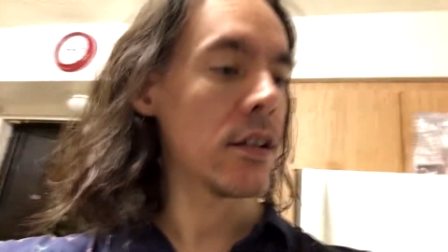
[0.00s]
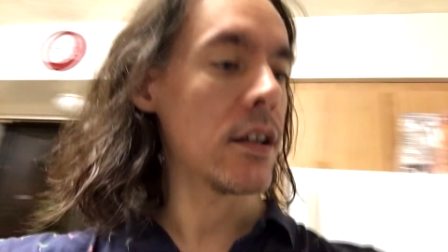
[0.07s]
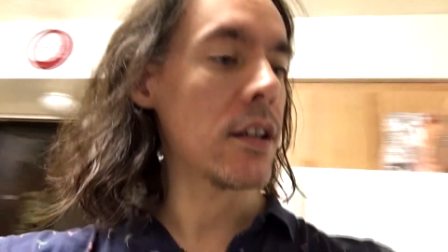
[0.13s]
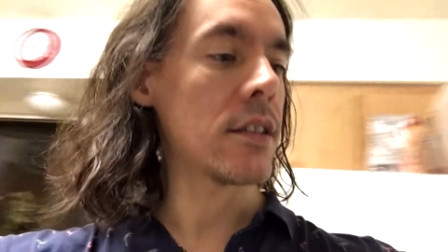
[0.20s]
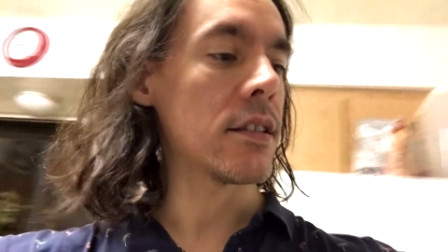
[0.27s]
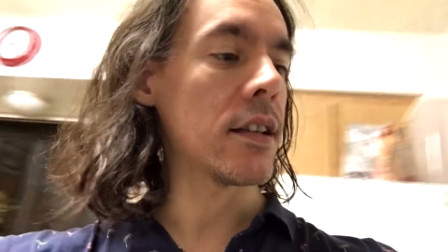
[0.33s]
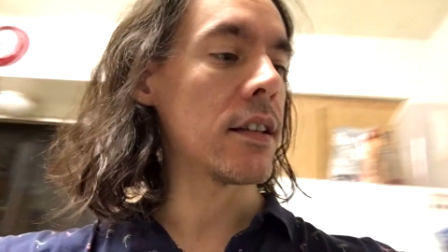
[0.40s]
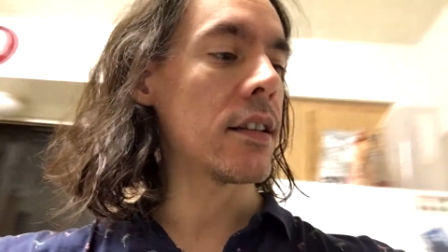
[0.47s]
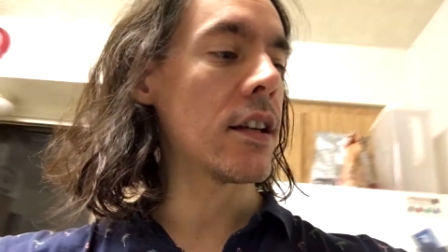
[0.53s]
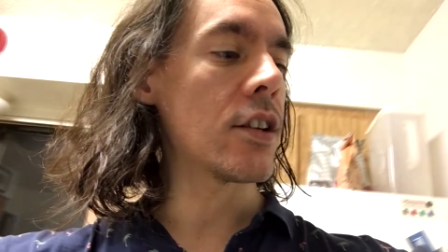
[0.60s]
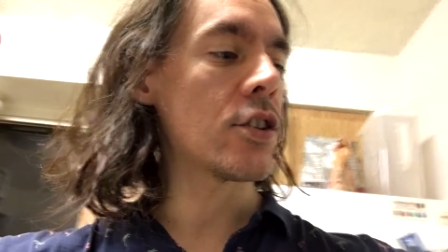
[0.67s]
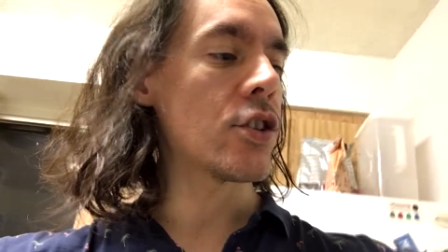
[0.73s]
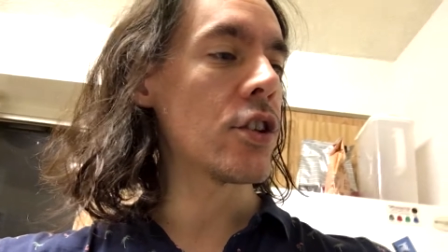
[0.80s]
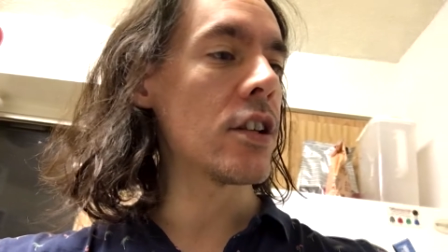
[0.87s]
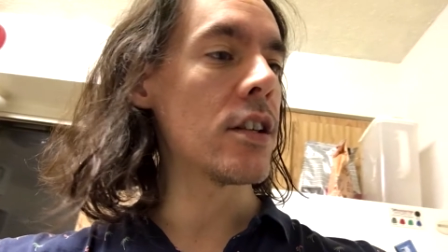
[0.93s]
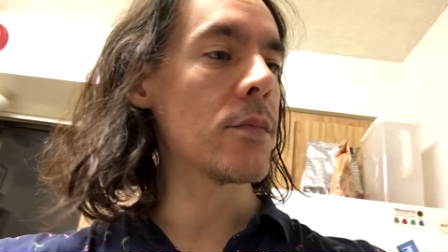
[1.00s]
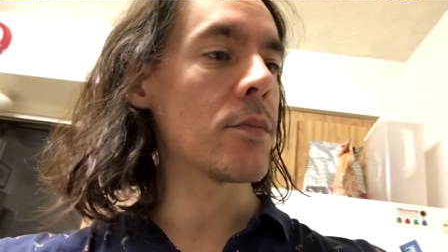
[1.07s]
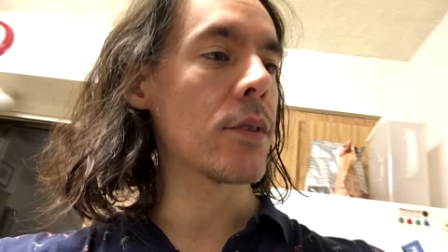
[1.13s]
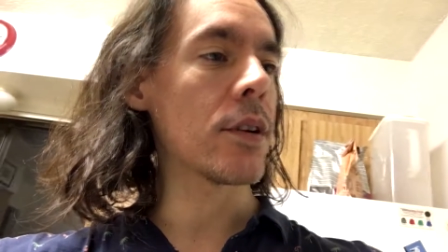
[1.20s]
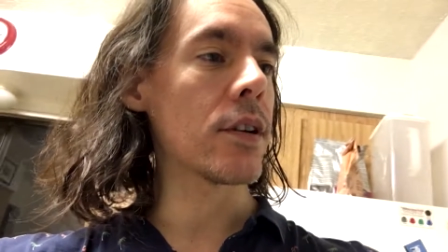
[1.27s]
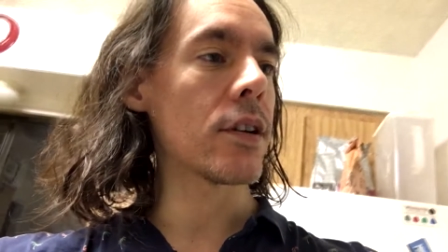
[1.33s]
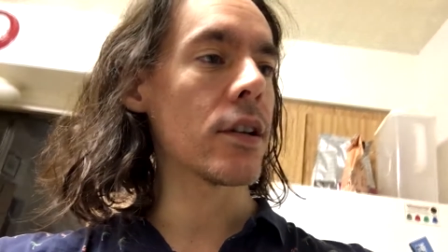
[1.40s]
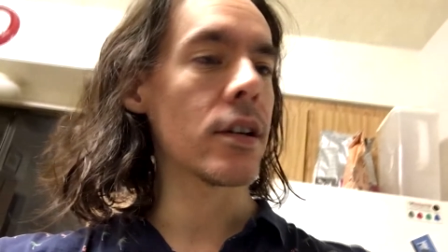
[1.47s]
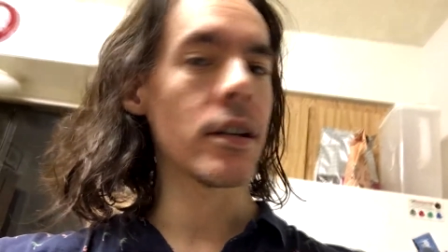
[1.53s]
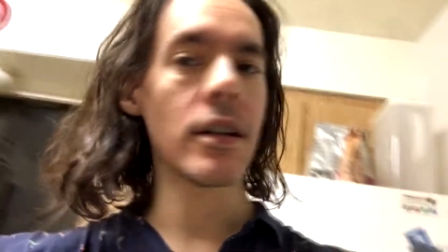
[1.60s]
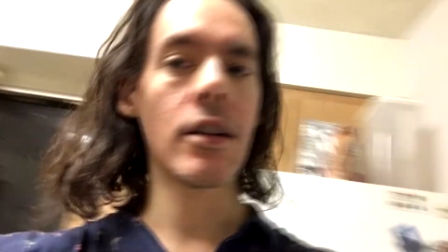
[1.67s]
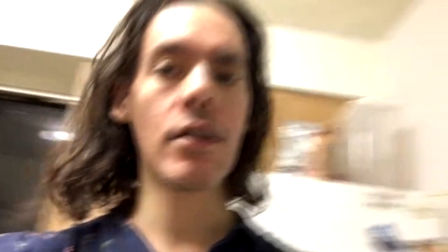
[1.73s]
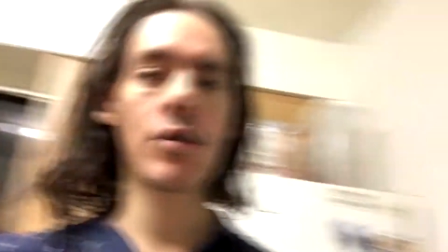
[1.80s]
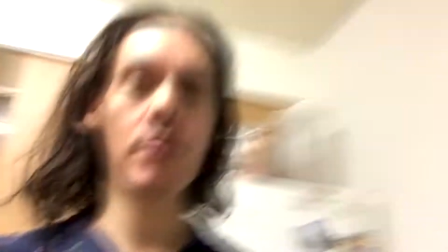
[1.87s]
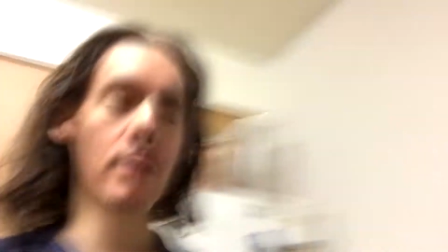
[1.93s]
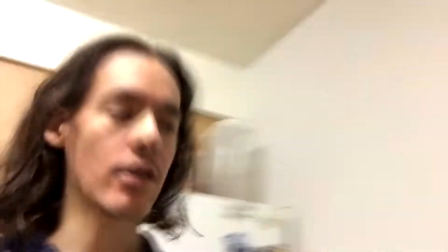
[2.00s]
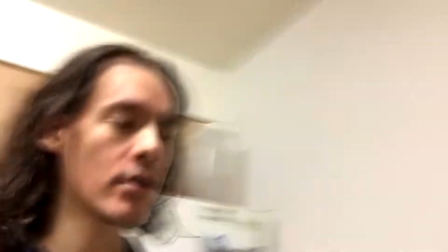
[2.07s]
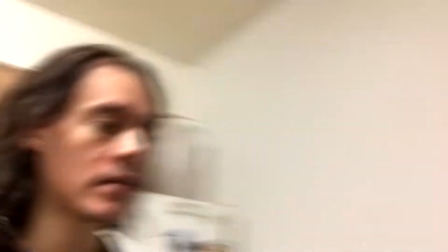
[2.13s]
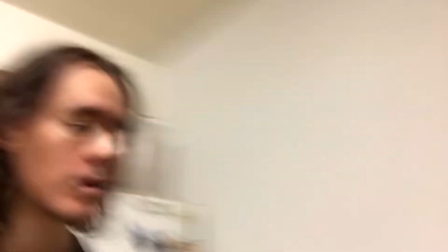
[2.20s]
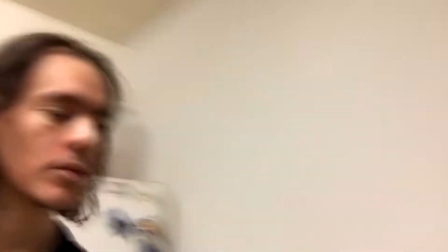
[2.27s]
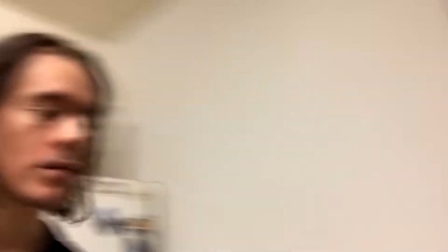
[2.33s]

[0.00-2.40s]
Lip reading: It's not that cheap, but here's how